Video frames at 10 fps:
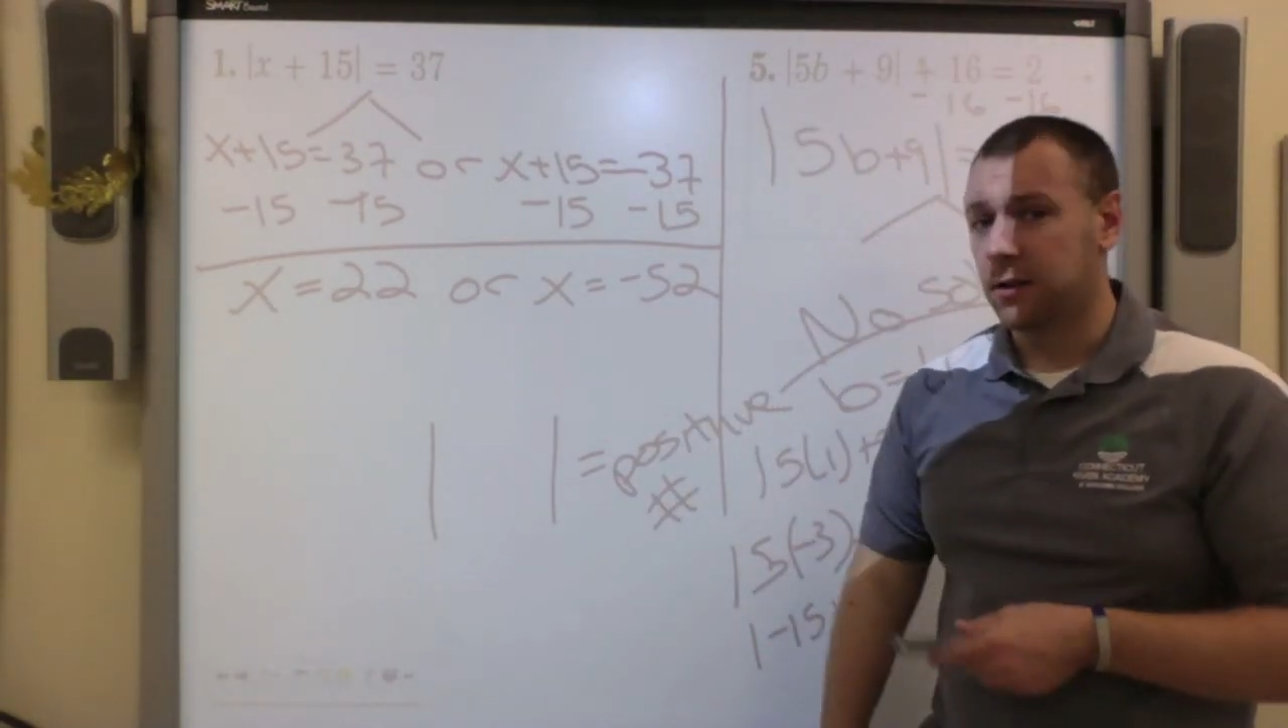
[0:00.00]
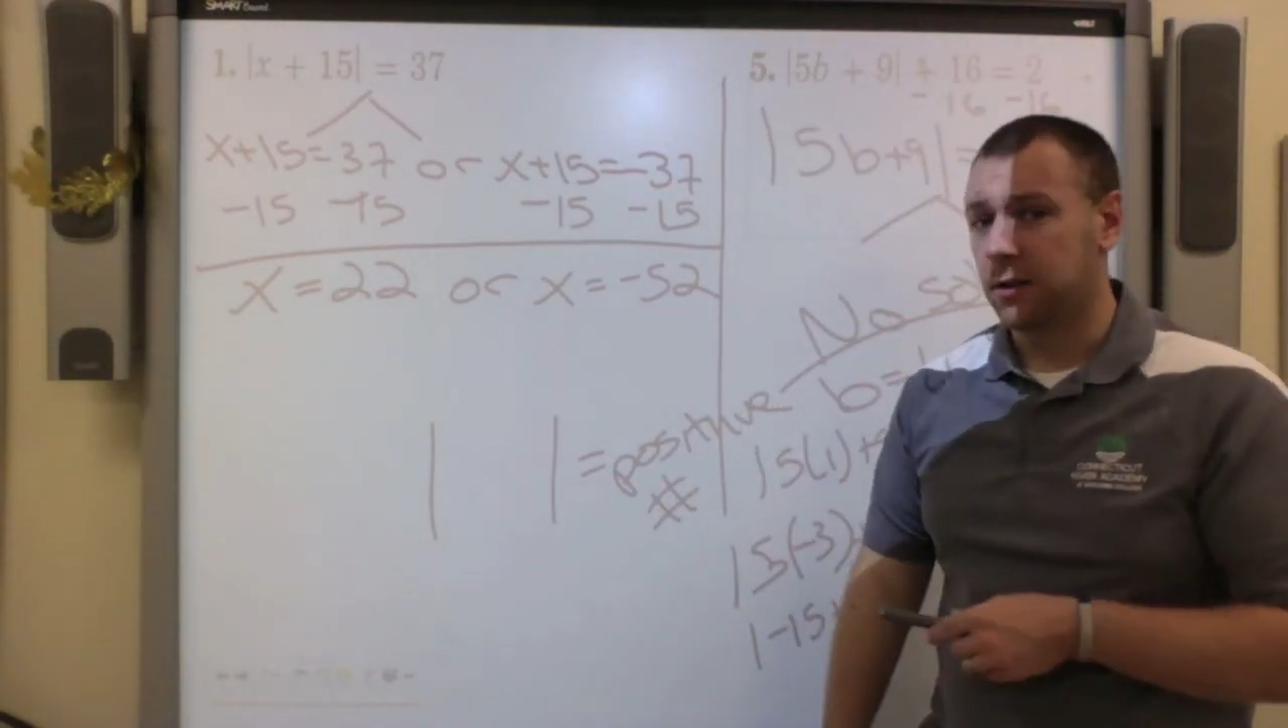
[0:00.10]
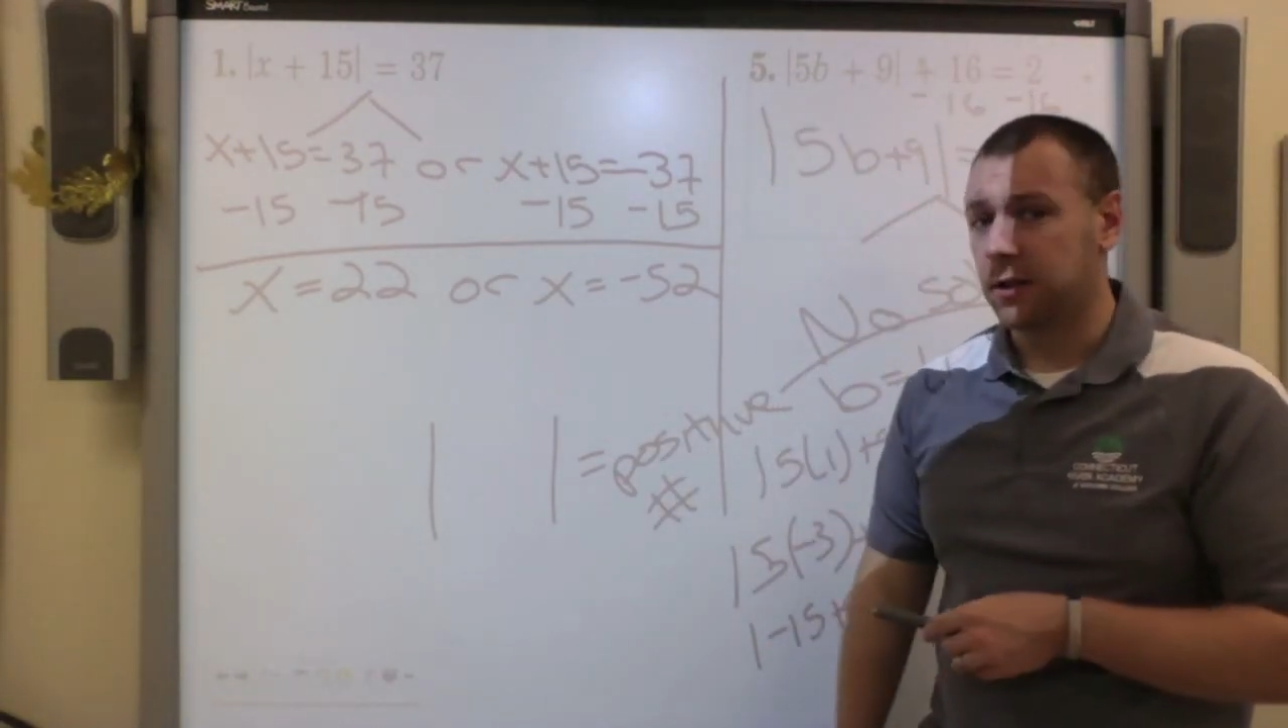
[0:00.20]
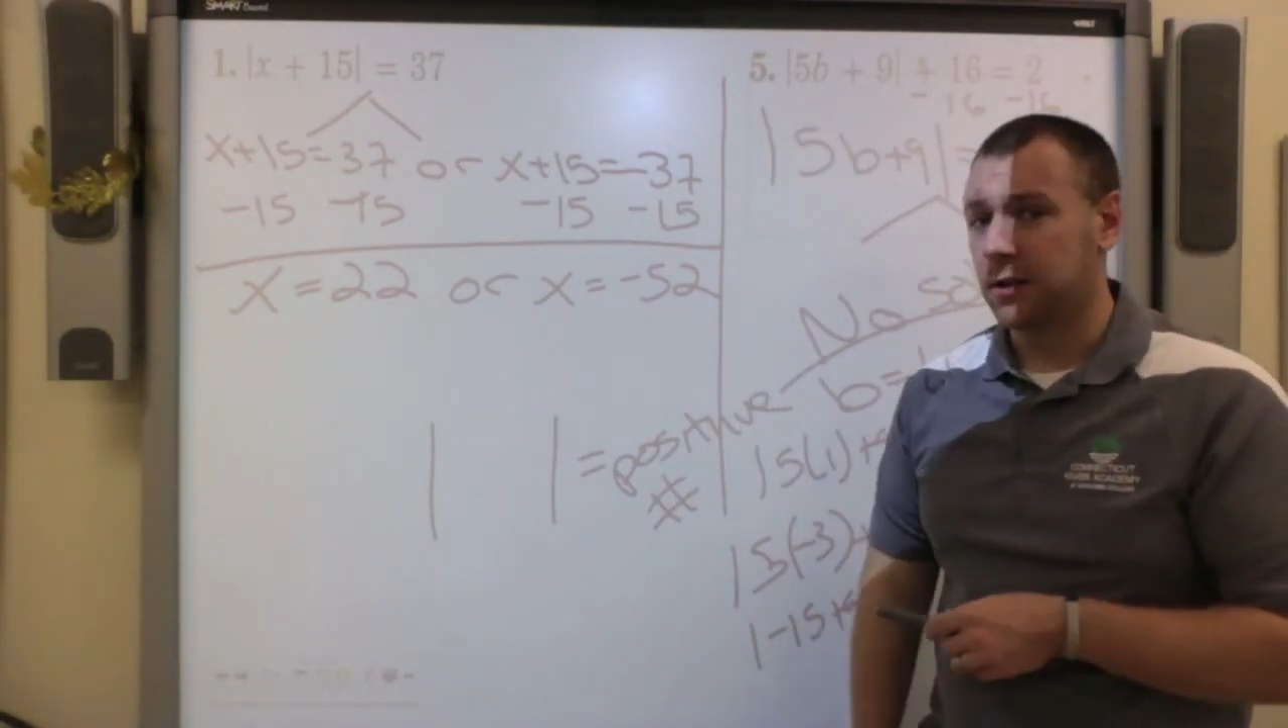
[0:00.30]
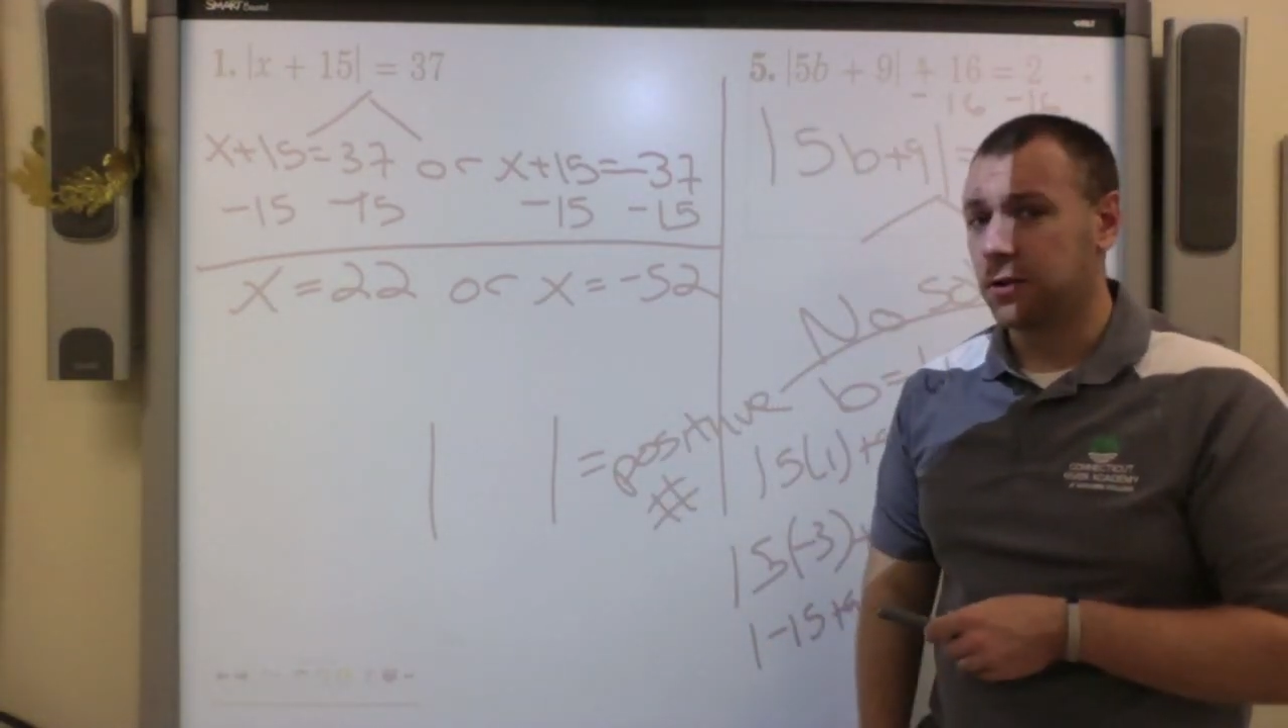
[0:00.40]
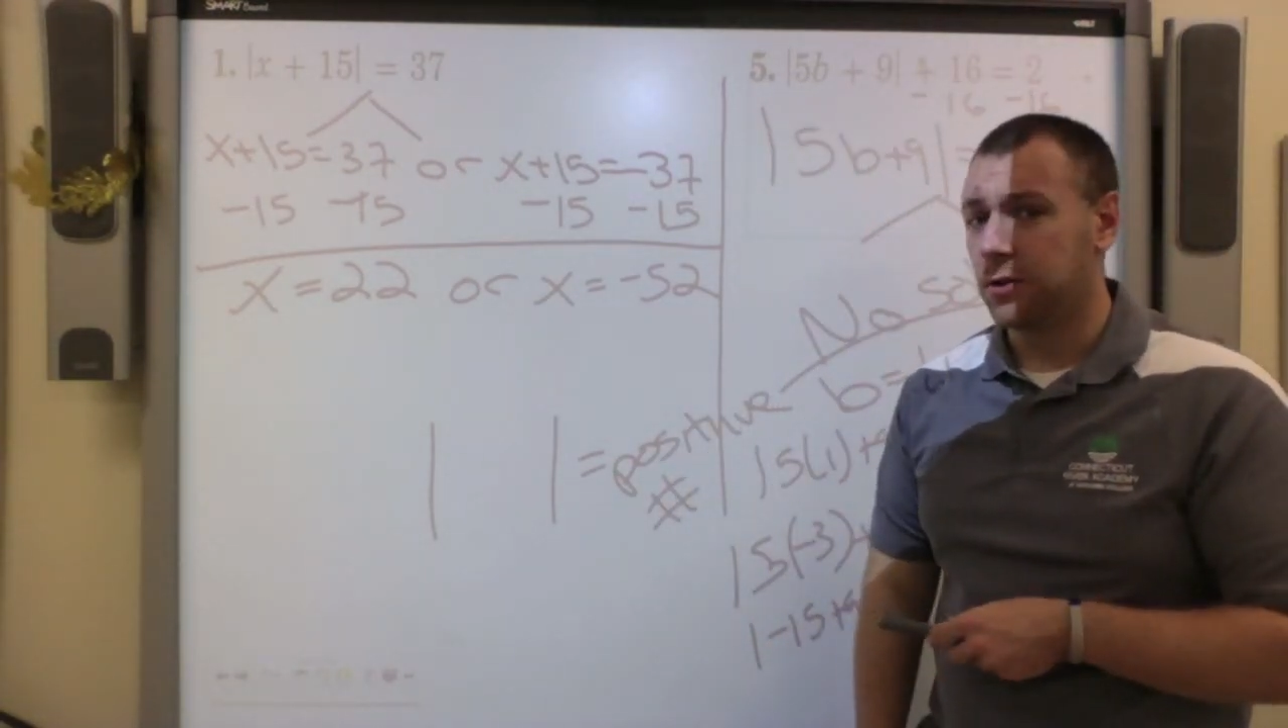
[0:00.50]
learning